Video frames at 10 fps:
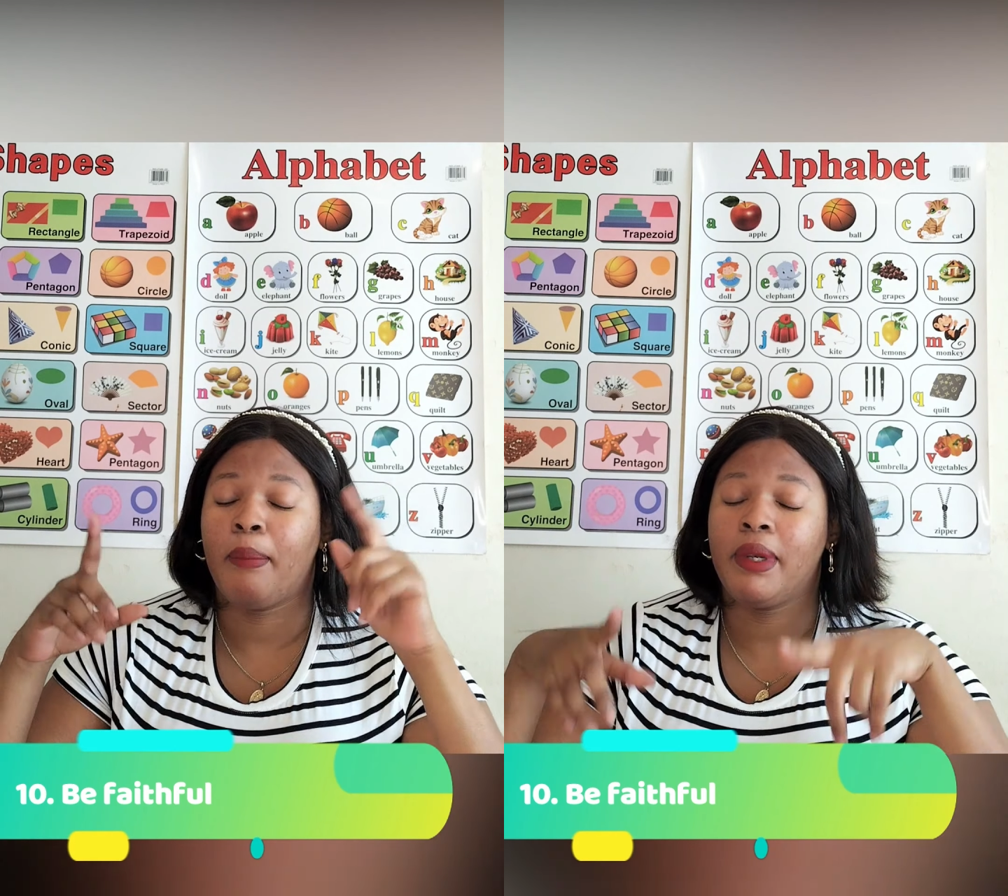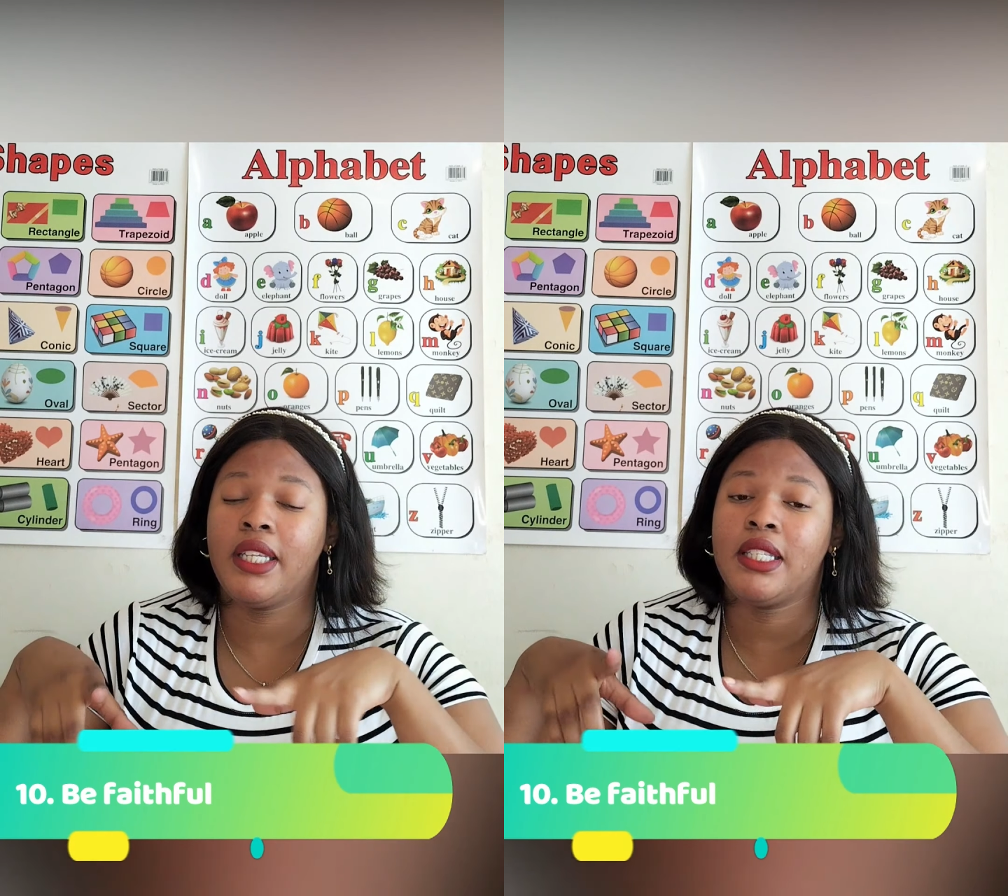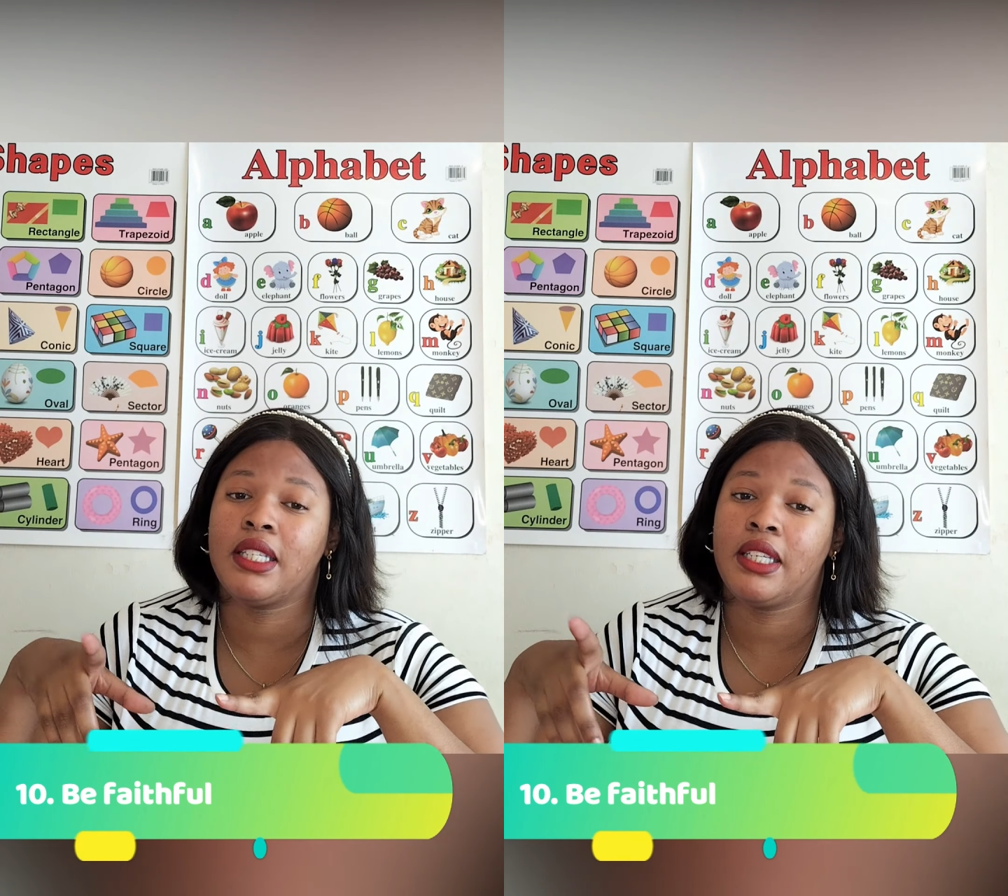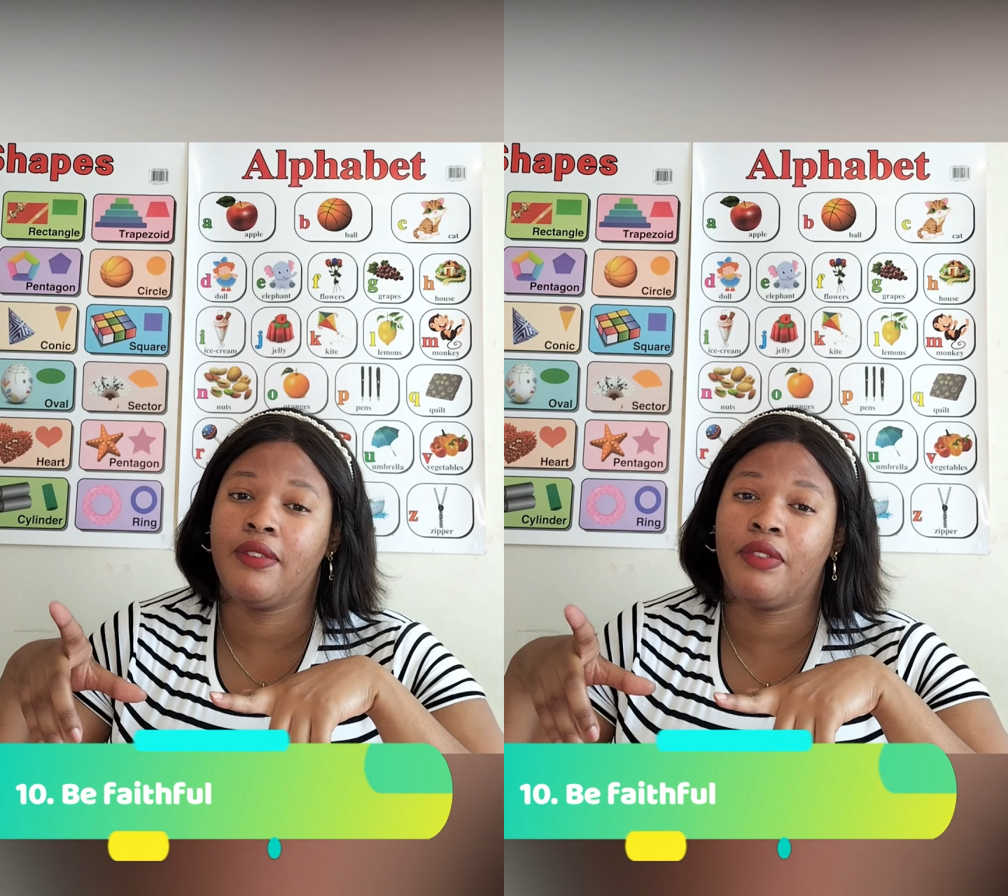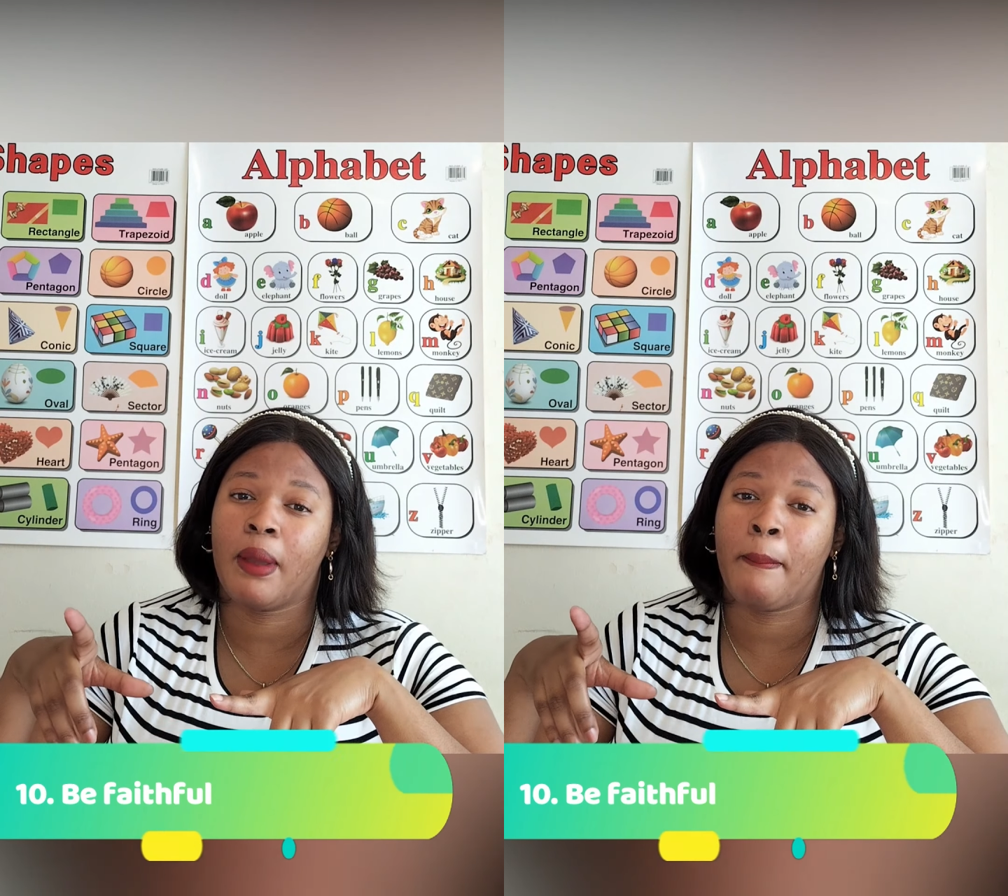please
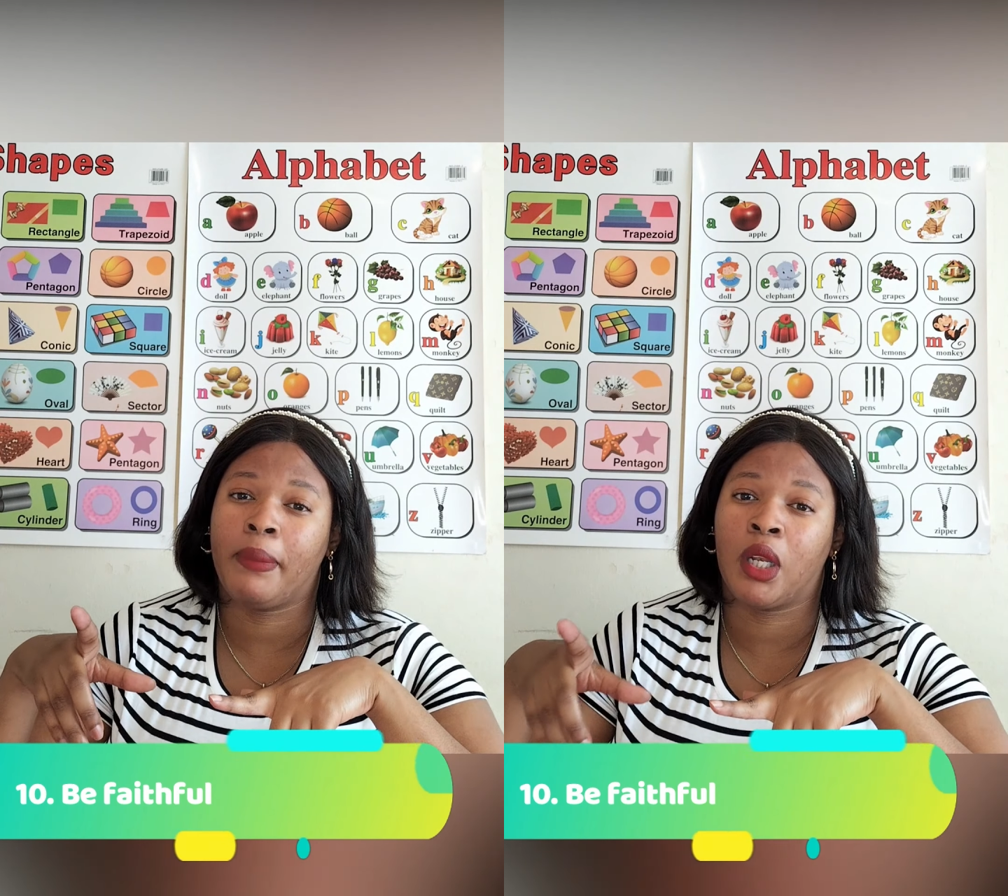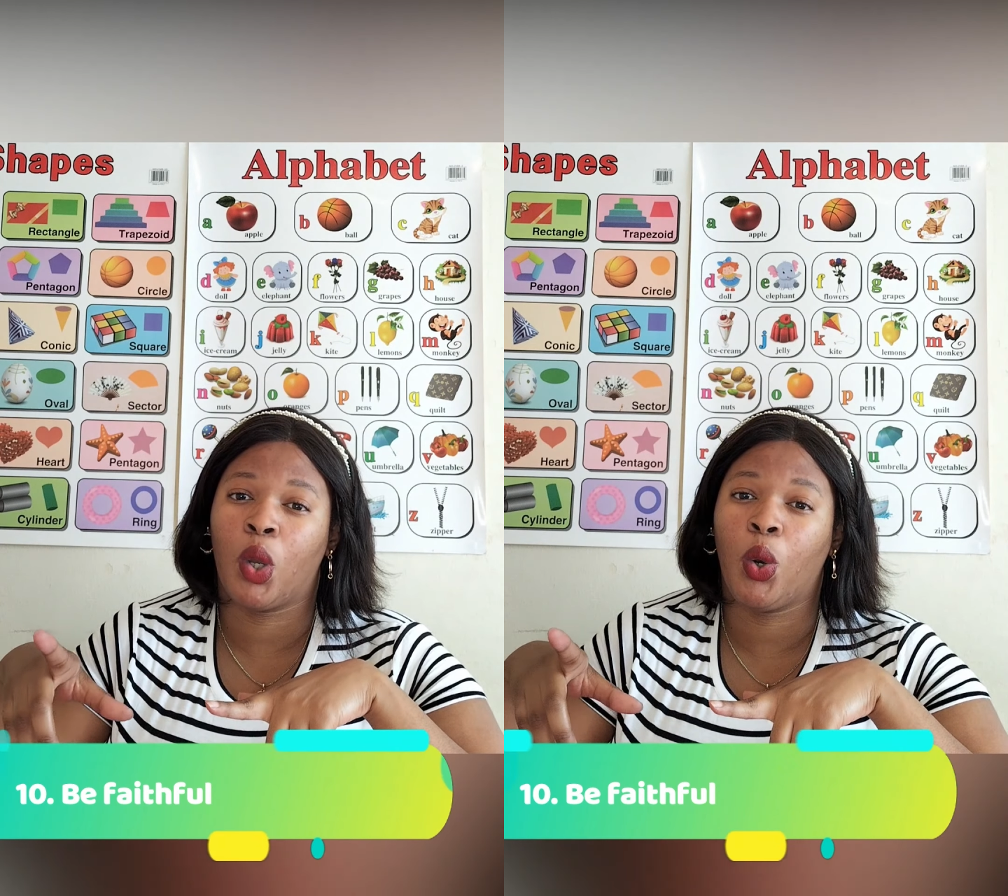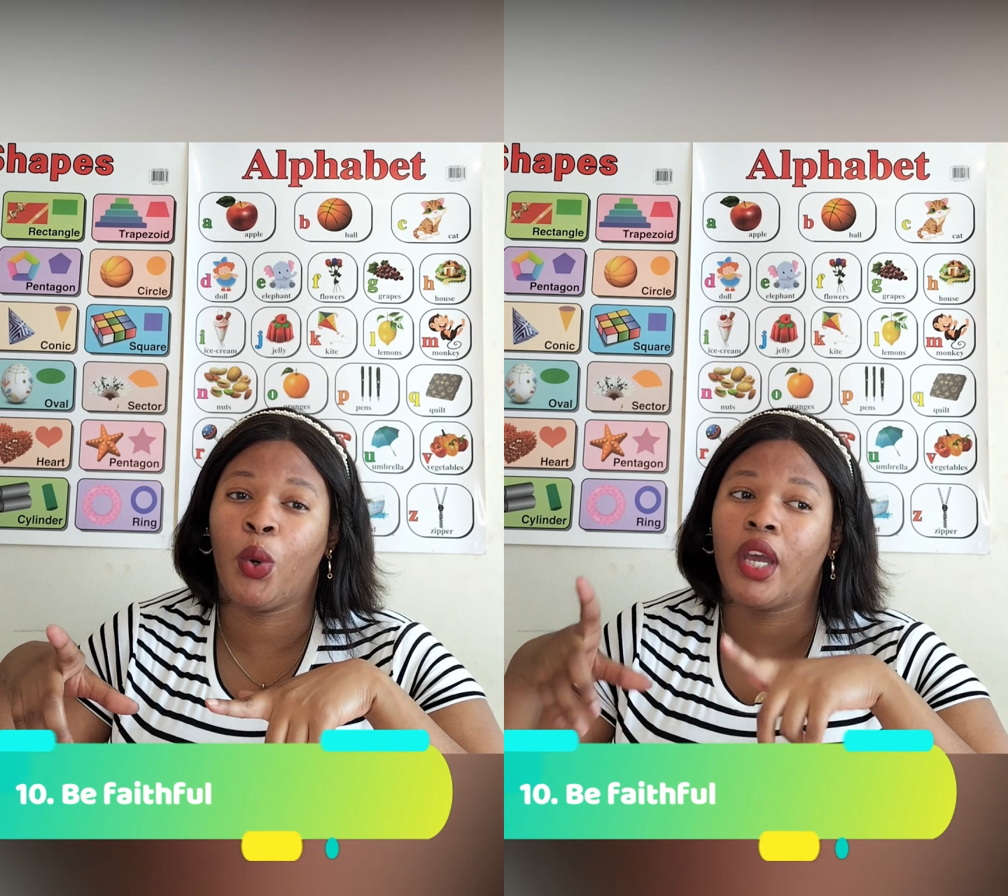leave them below.